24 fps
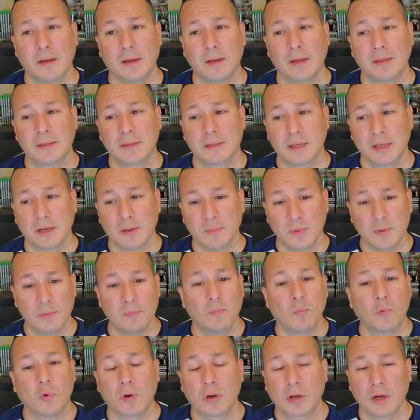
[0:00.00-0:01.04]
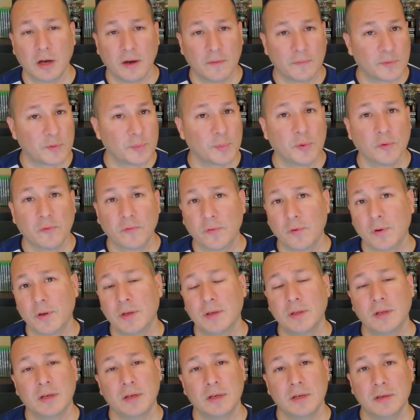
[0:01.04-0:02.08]
it's going to be more comfortable for
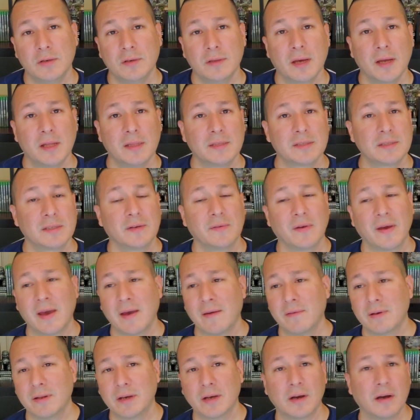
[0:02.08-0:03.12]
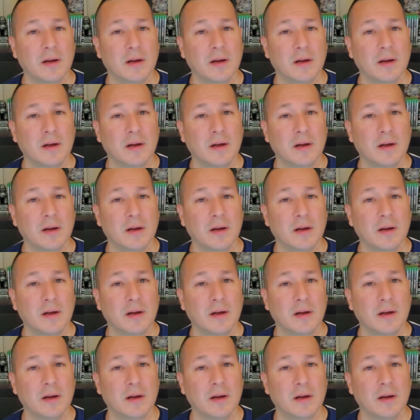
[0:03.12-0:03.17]
you to do that instead of having to